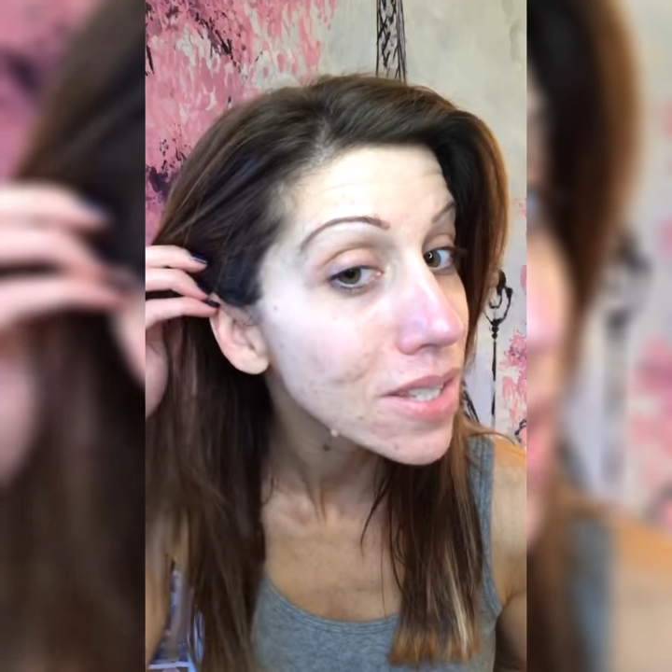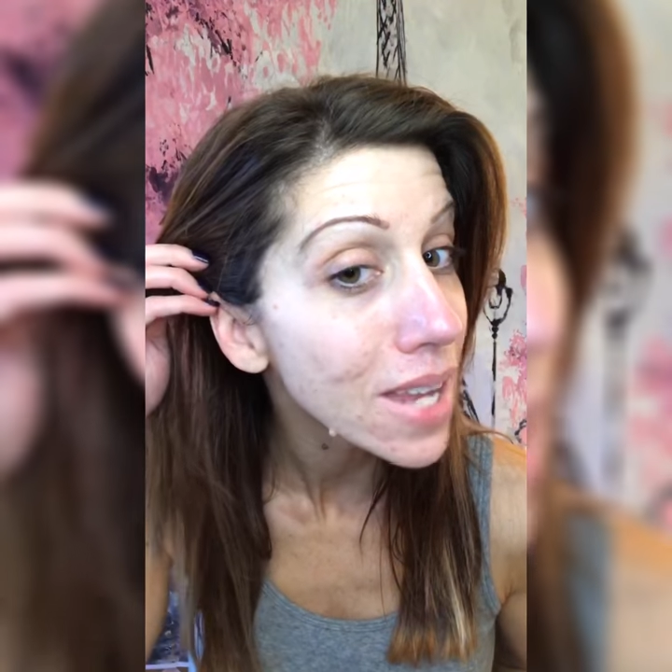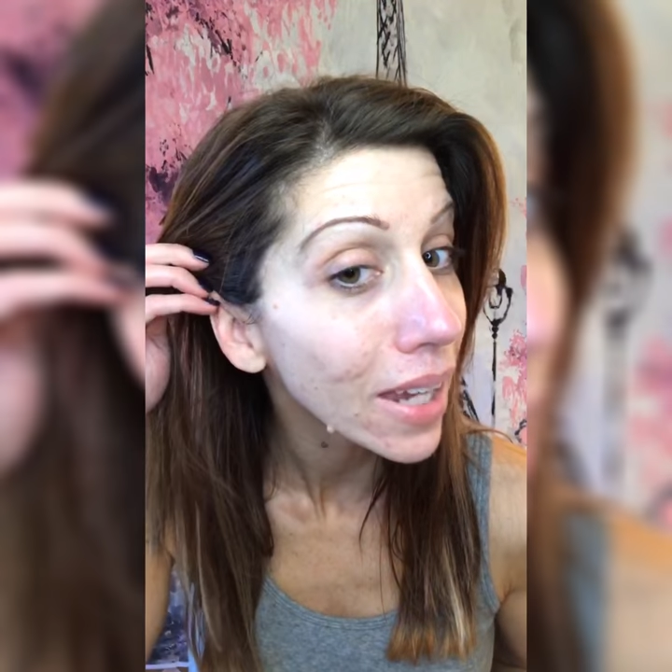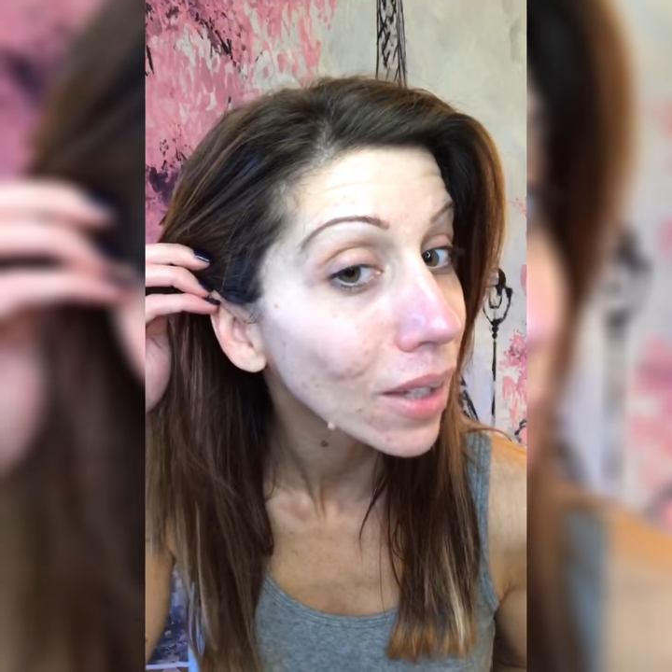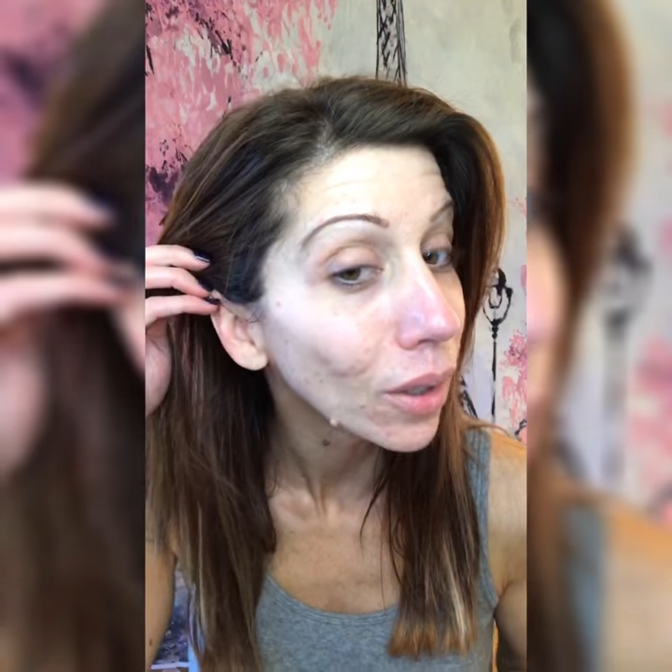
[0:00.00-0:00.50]

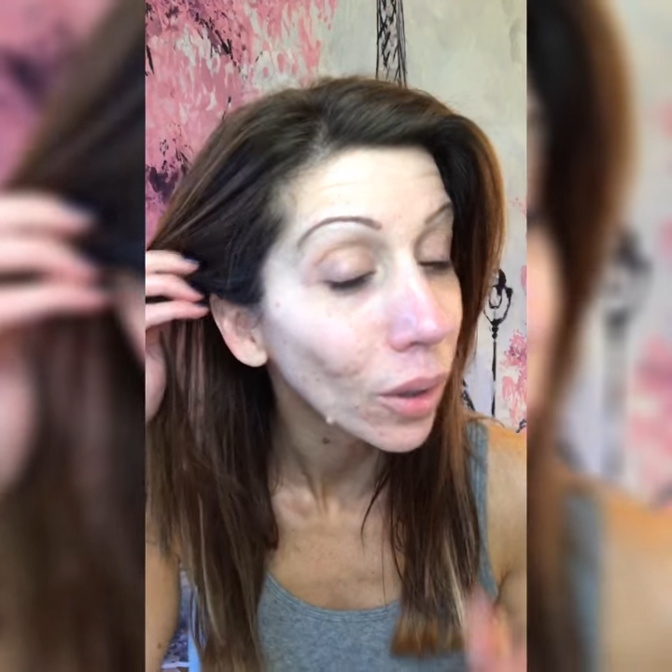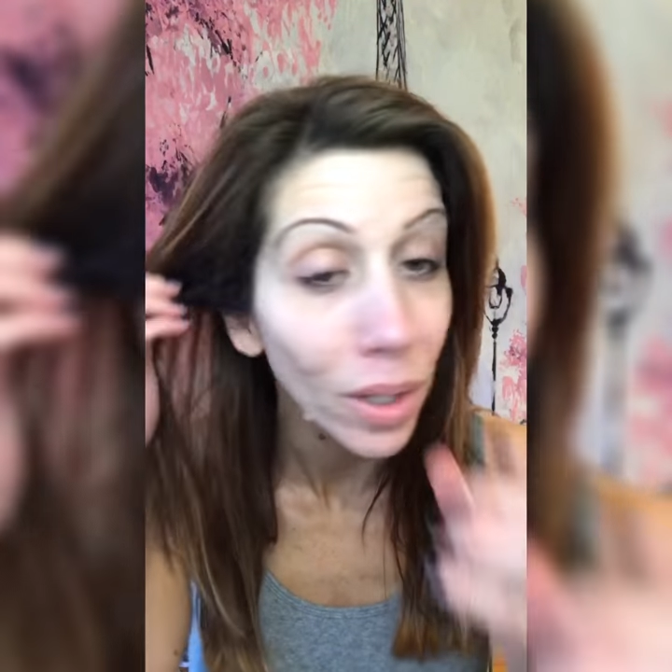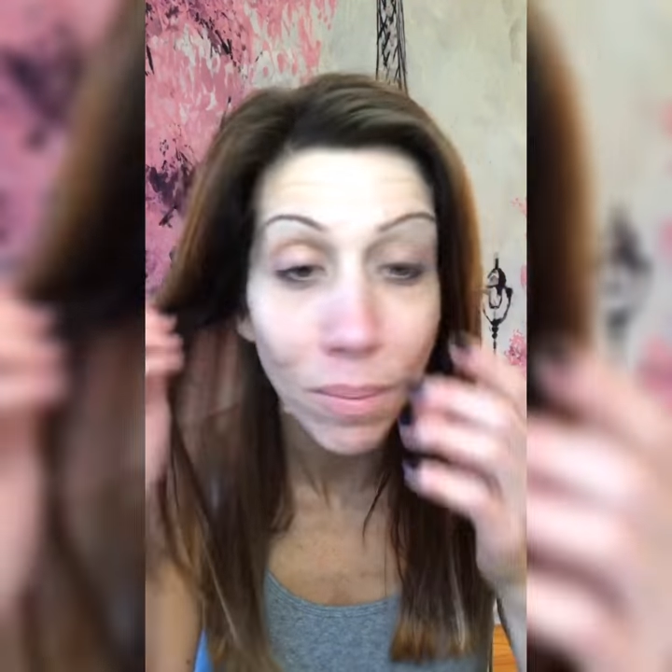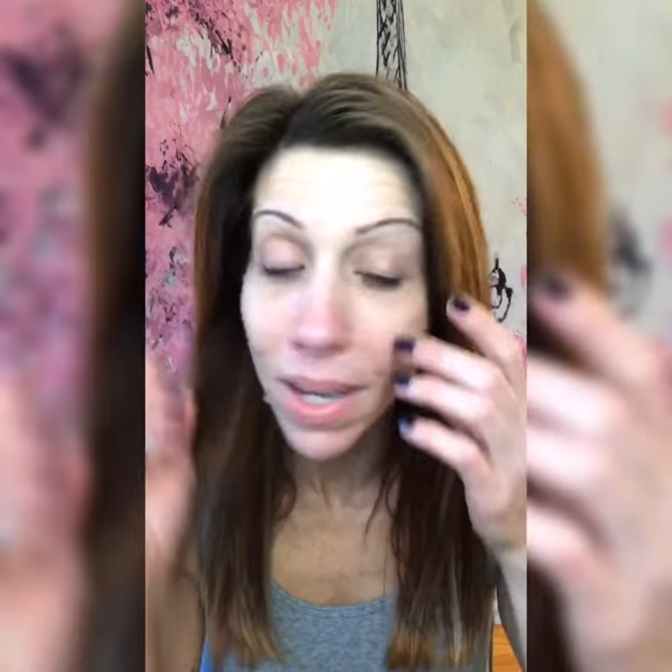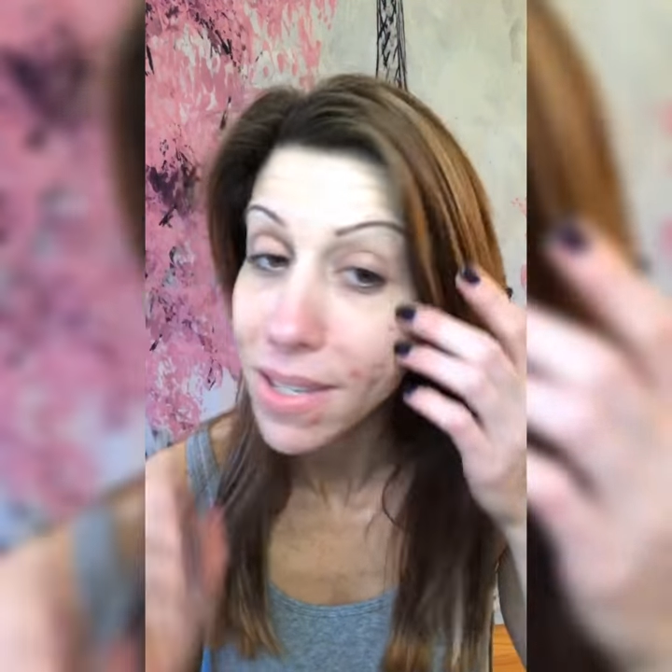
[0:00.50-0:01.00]
take a look at my